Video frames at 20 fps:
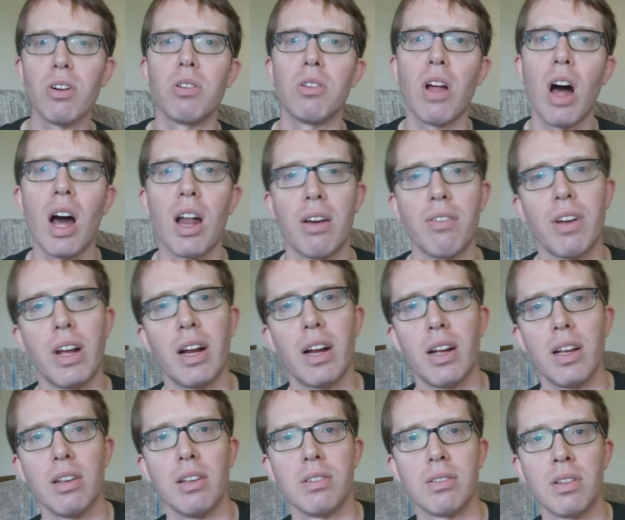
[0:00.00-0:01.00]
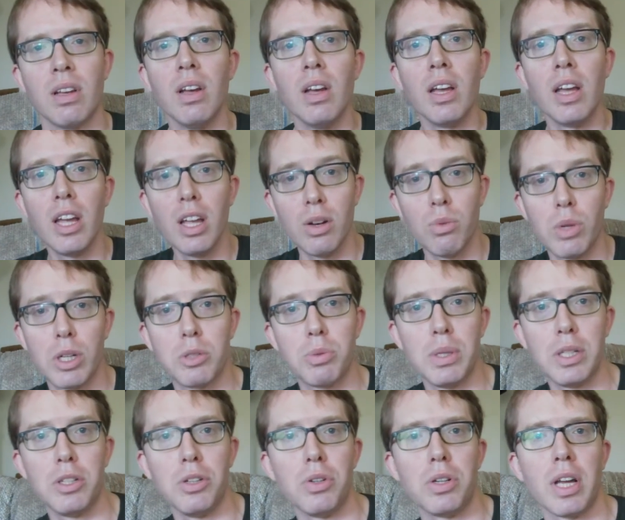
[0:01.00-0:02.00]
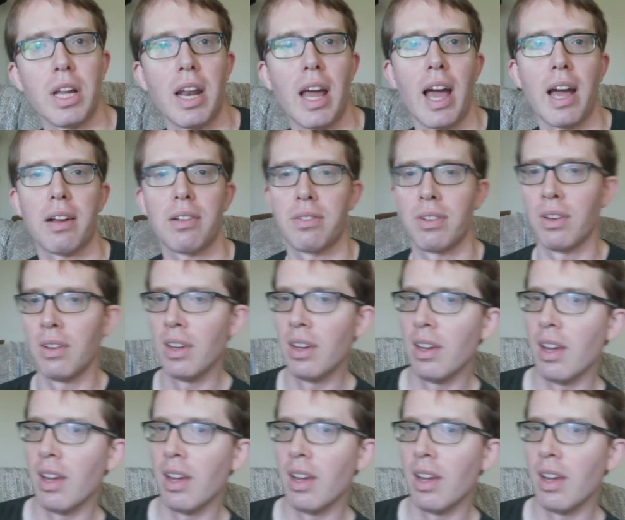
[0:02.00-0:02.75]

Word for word: a lot of areas in which we do connect